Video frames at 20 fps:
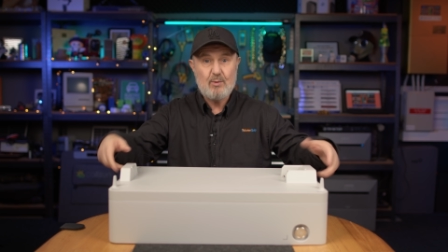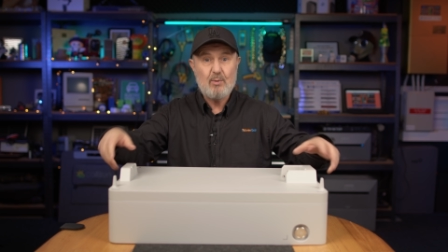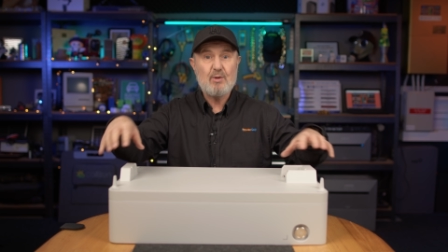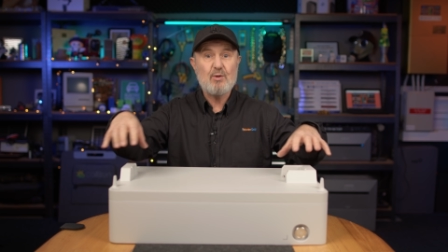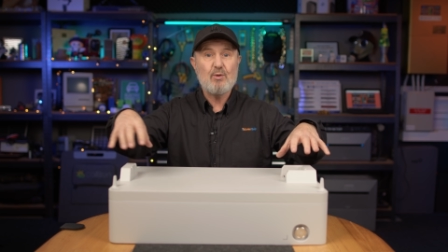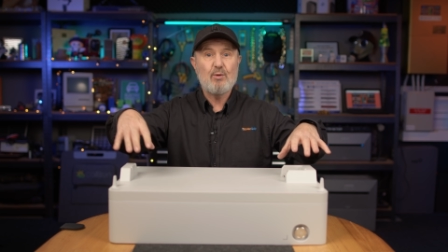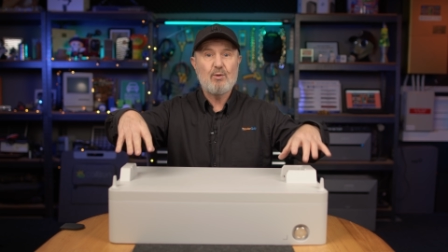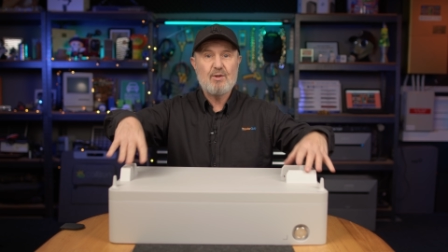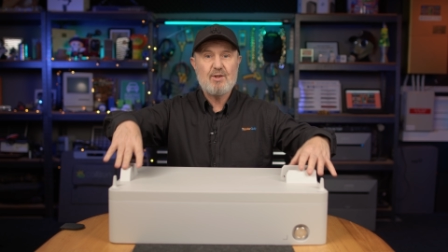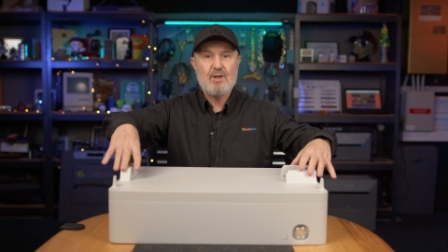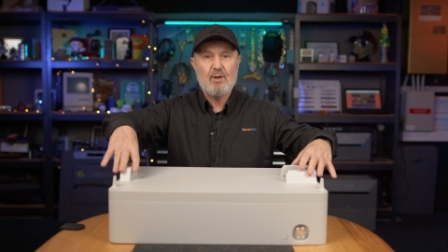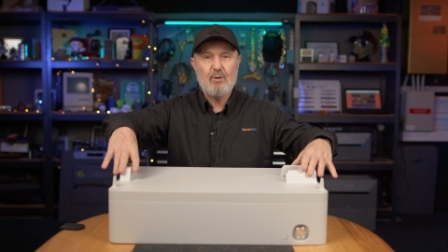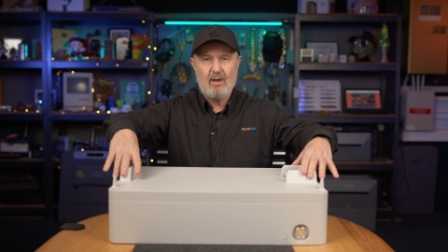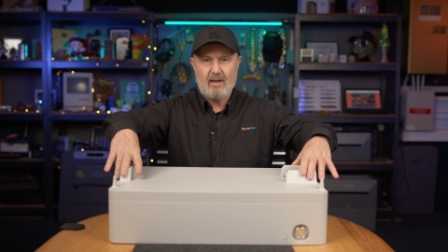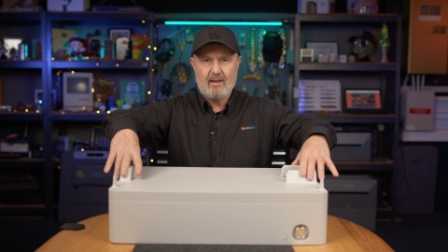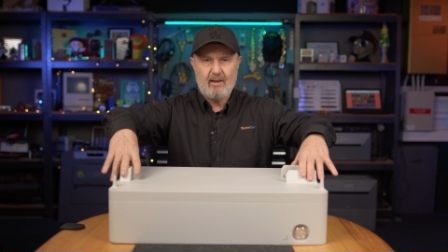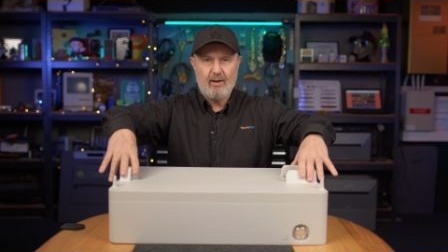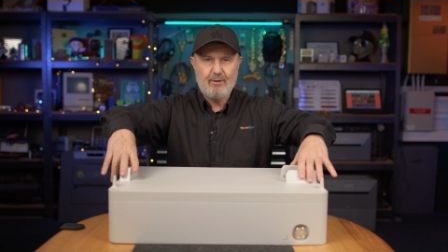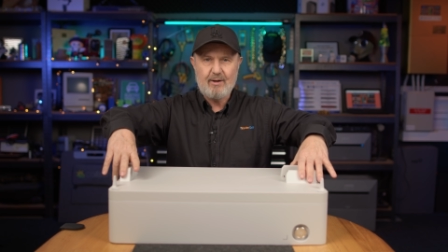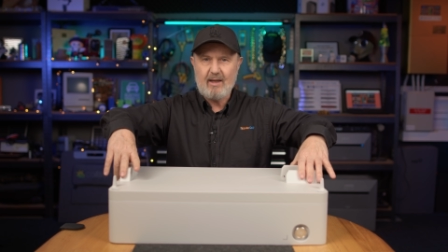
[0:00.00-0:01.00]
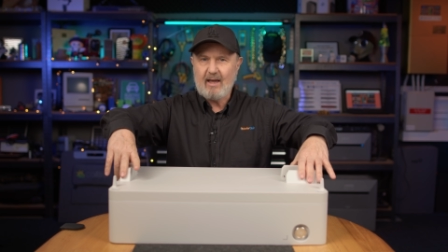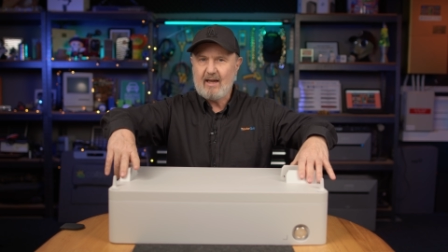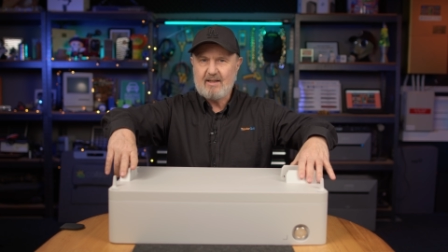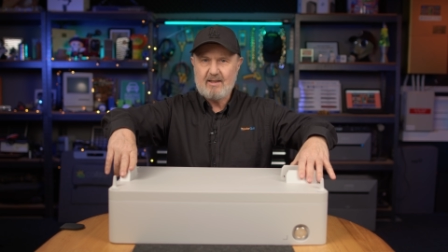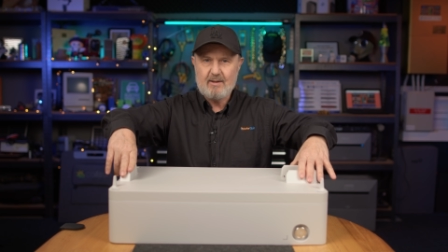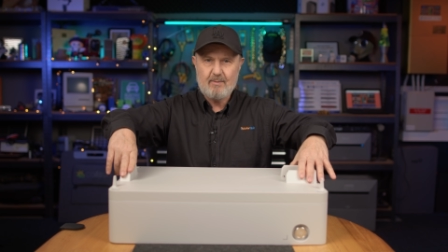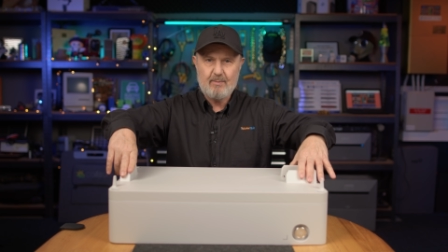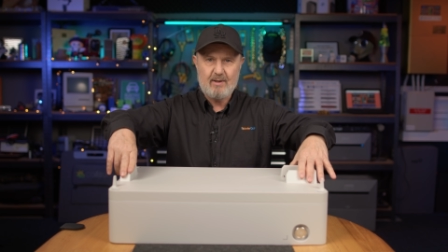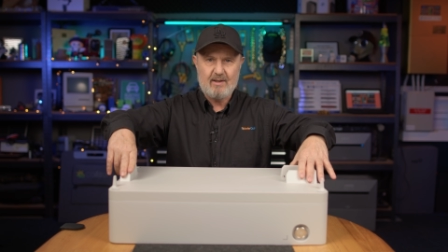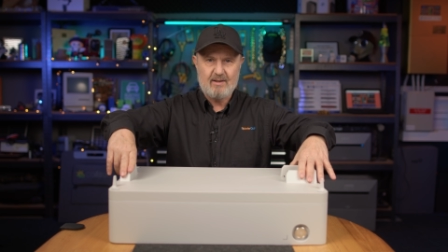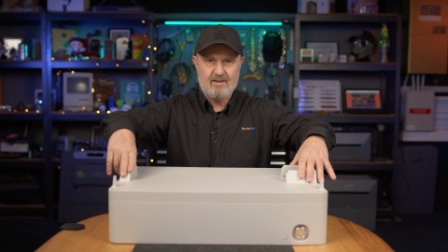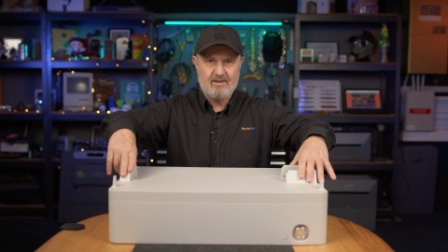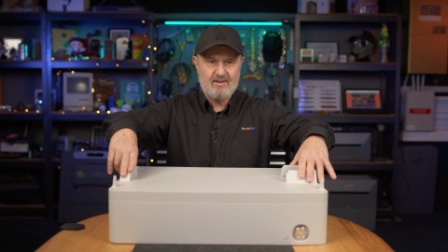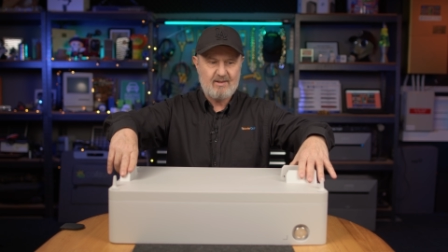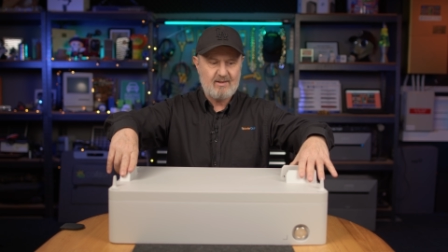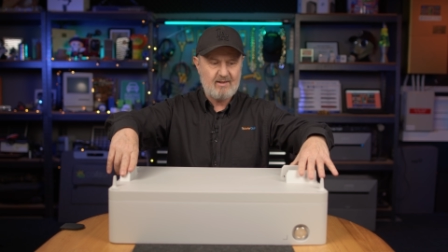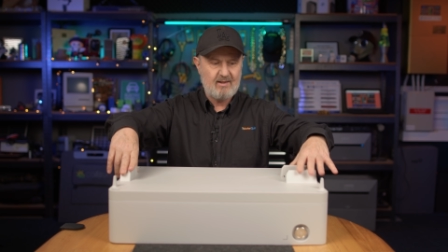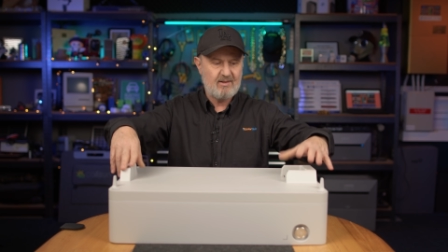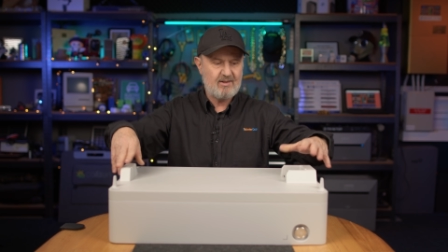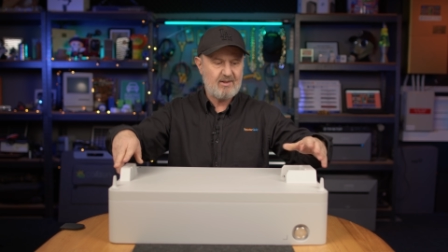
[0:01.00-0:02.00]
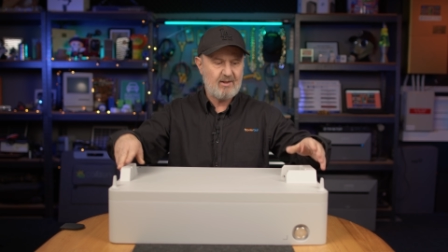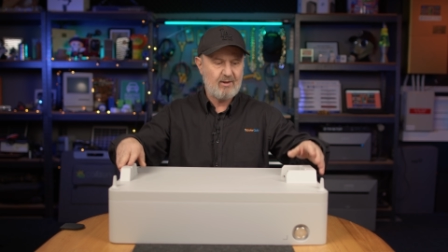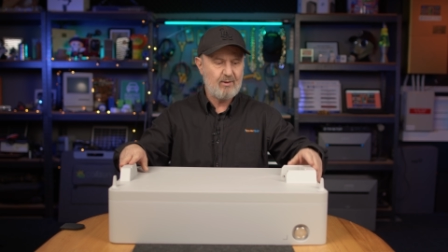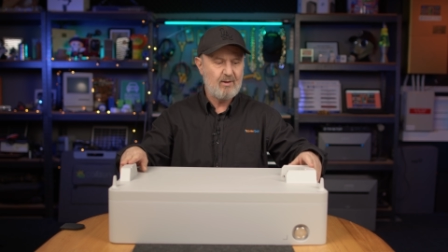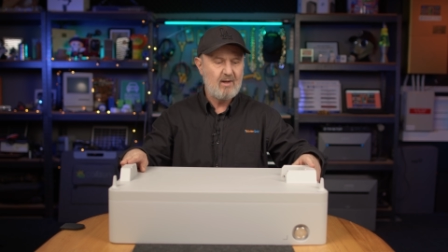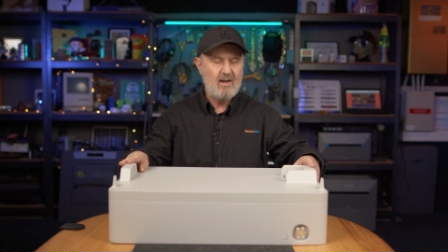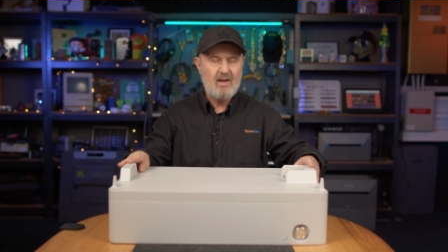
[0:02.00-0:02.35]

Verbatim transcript: which also are locating pins. So